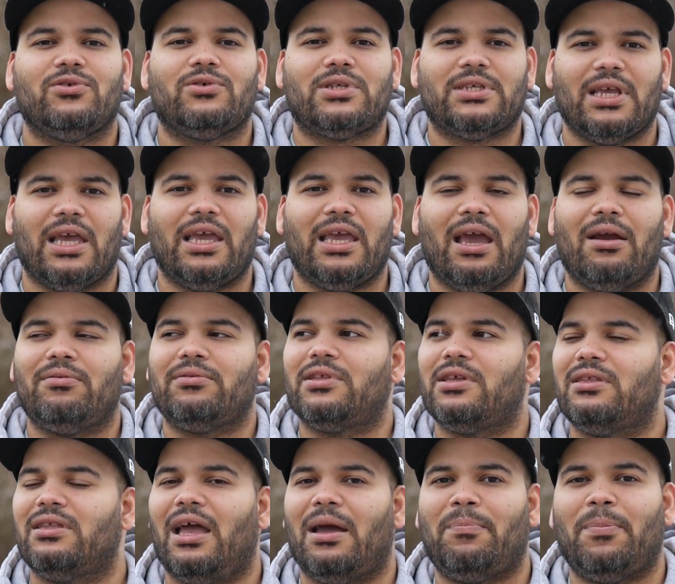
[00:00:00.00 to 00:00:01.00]
say
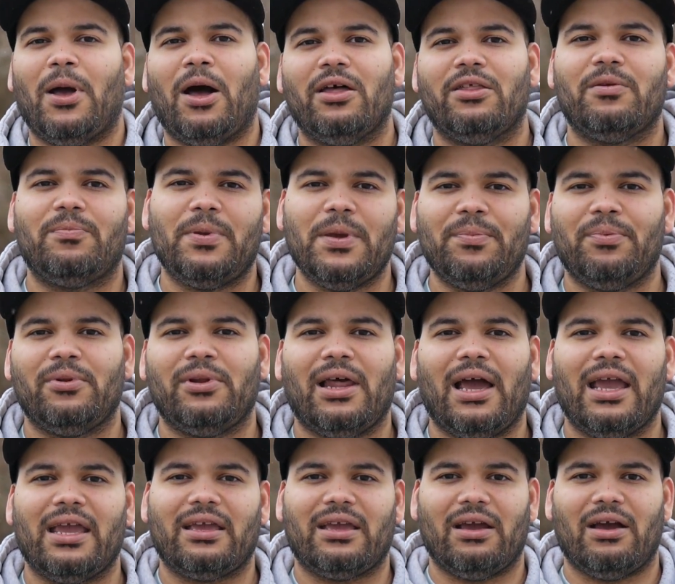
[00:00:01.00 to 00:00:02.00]
everything that other people like